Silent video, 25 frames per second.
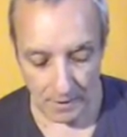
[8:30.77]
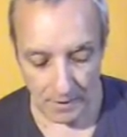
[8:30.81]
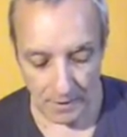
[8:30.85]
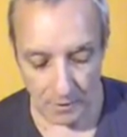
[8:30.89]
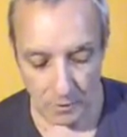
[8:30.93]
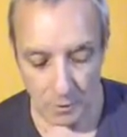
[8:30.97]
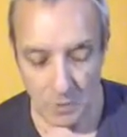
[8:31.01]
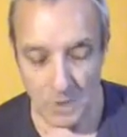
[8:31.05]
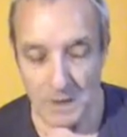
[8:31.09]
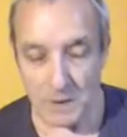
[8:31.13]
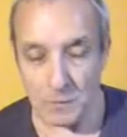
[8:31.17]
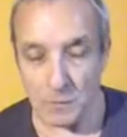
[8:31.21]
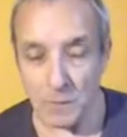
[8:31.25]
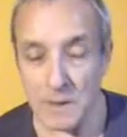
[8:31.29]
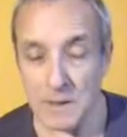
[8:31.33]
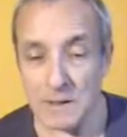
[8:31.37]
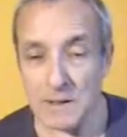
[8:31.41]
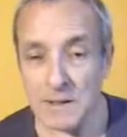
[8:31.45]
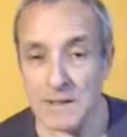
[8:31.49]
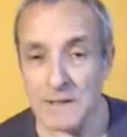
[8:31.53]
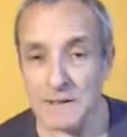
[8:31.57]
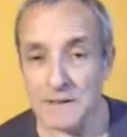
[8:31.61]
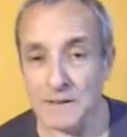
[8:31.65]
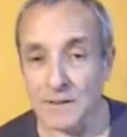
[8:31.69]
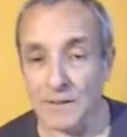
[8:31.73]
And
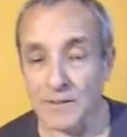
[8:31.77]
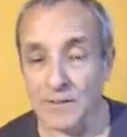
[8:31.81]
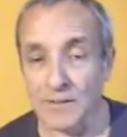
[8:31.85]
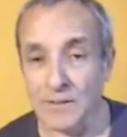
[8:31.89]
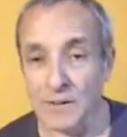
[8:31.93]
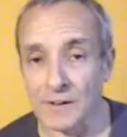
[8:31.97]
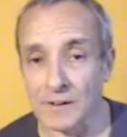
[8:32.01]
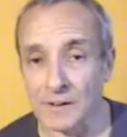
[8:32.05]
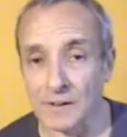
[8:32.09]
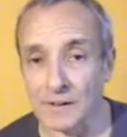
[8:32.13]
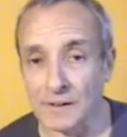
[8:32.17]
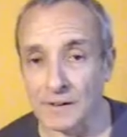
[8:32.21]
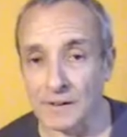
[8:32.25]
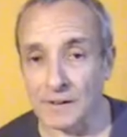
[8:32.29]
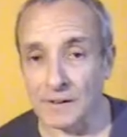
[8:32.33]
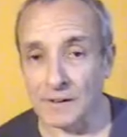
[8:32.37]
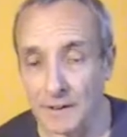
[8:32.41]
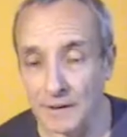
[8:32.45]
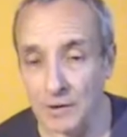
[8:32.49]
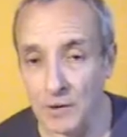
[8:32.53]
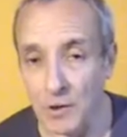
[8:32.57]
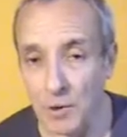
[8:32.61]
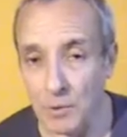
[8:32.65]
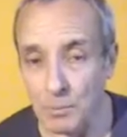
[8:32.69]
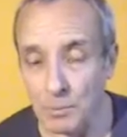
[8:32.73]
when these are
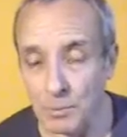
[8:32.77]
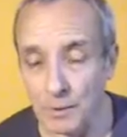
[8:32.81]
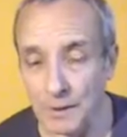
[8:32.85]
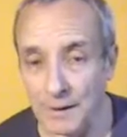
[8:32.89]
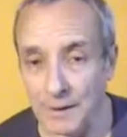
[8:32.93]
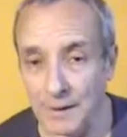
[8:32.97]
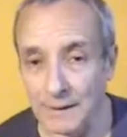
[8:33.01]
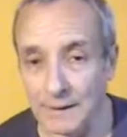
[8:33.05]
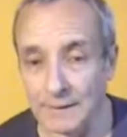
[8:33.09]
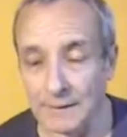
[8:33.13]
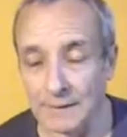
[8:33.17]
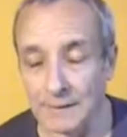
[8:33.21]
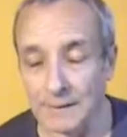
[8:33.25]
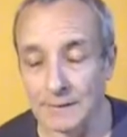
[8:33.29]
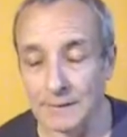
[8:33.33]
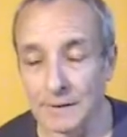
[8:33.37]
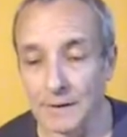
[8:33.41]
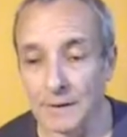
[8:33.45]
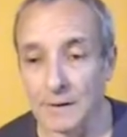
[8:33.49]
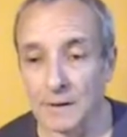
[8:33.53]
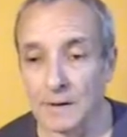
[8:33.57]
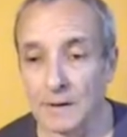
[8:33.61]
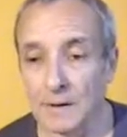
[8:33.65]
thoroughly comprehended,